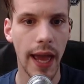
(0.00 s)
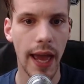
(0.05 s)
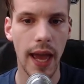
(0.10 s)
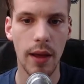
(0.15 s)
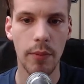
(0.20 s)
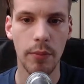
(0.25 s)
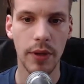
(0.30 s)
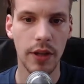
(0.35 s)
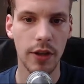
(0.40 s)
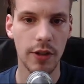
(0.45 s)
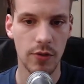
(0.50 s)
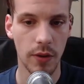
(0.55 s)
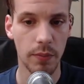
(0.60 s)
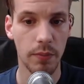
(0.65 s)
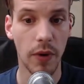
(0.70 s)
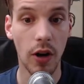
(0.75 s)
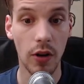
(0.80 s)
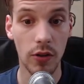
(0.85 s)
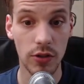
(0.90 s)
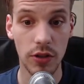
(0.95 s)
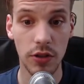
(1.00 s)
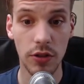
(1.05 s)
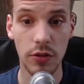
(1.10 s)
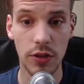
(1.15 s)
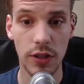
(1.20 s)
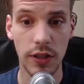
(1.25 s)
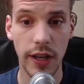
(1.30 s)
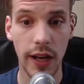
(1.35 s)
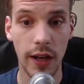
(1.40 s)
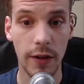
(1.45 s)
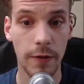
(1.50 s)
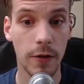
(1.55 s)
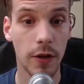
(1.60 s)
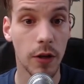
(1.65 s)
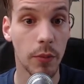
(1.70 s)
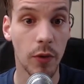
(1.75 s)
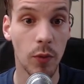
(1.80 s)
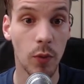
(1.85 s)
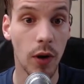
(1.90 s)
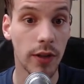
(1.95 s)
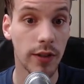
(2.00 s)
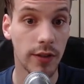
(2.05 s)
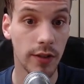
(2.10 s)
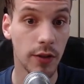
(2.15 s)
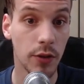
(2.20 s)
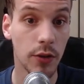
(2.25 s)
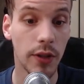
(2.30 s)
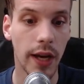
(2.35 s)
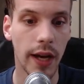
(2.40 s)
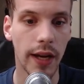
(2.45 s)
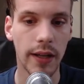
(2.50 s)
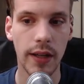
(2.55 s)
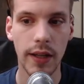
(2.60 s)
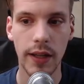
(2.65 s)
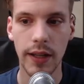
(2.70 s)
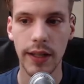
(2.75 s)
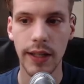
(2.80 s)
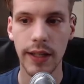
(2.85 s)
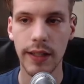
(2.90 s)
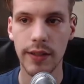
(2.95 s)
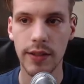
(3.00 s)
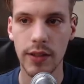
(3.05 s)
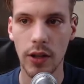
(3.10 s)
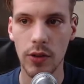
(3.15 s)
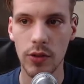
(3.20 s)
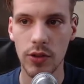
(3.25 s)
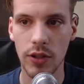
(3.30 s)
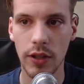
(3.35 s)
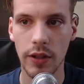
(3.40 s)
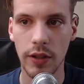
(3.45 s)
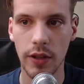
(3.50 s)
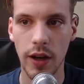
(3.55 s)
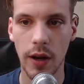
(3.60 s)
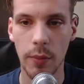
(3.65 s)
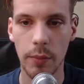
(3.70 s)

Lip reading: And because I'm also using LFO number 1 to do that, it's also going to